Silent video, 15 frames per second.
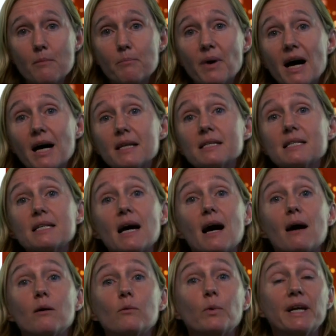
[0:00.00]
But
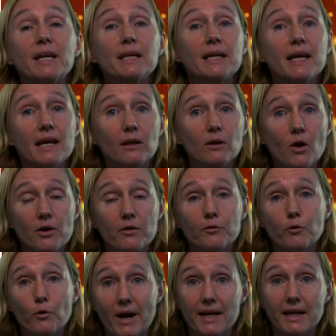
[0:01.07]
we can get a lot
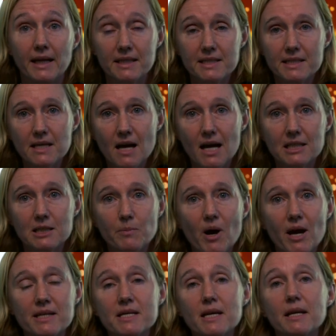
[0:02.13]
of great insights
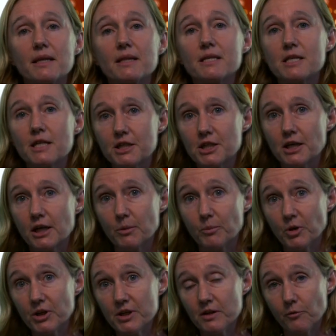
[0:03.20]
by attending the teaching
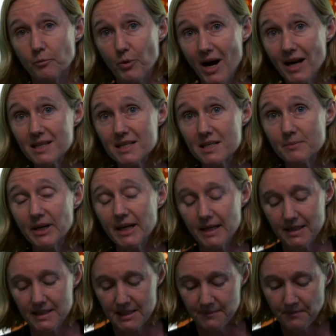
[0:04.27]
community of practice
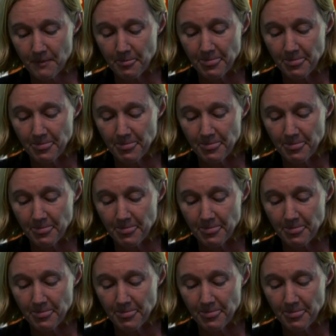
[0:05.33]
meetings,